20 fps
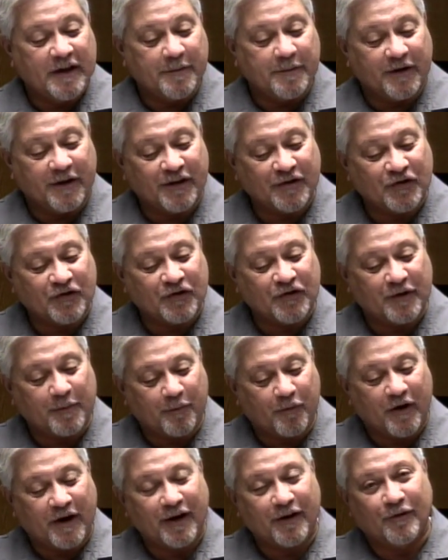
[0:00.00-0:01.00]
This is the
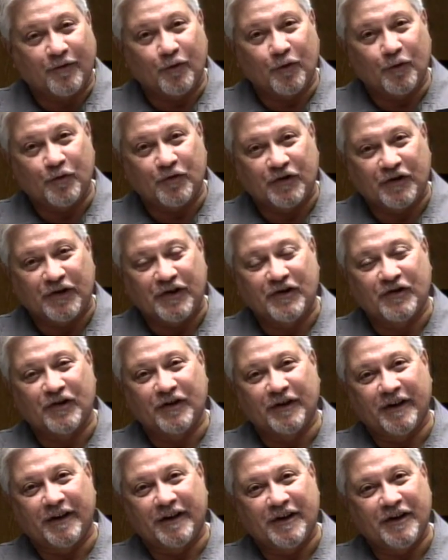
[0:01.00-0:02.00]
breakthrough
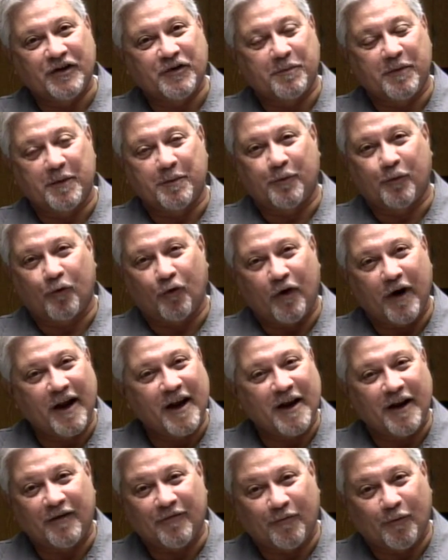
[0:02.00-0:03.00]
season that he's been
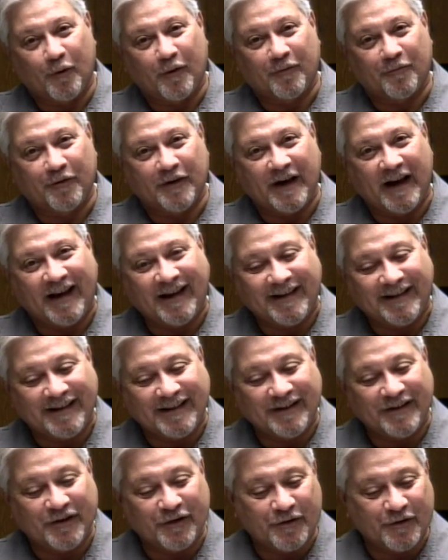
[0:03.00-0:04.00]
praying for
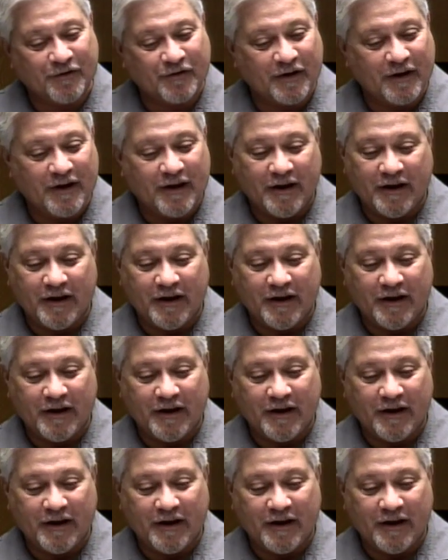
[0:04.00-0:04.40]
19 years.